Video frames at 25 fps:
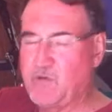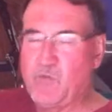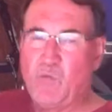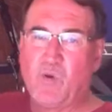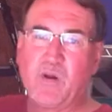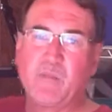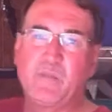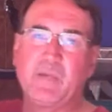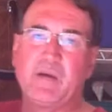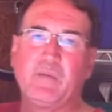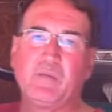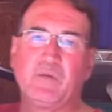
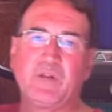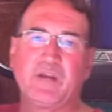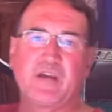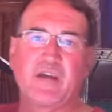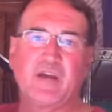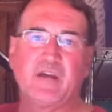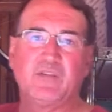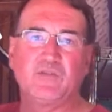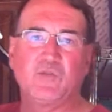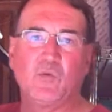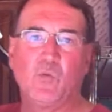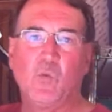want to be able to
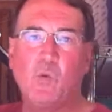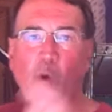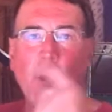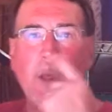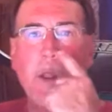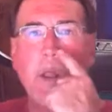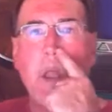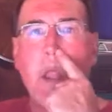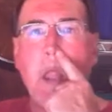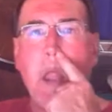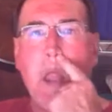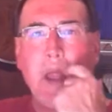cut the
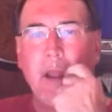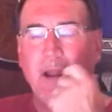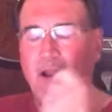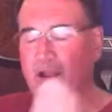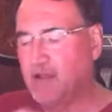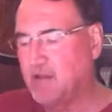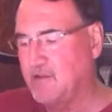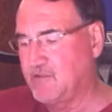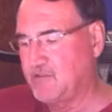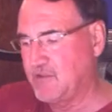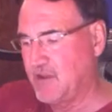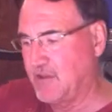wood.
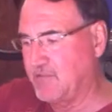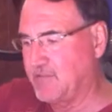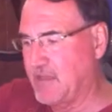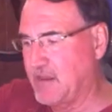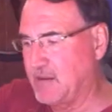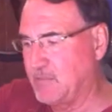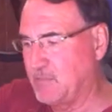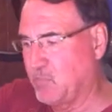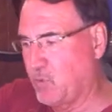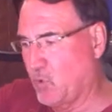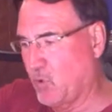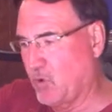It's not
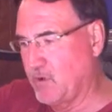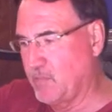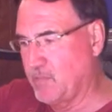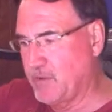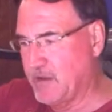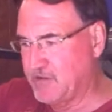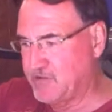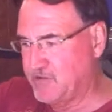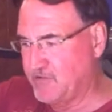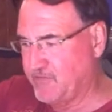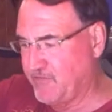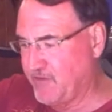that important
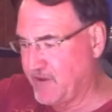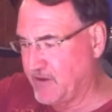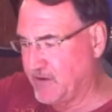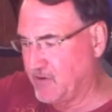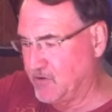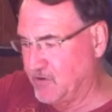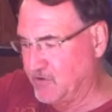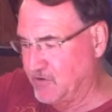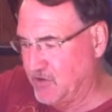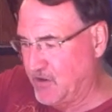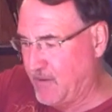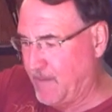about your
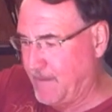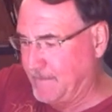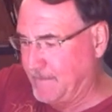fingers.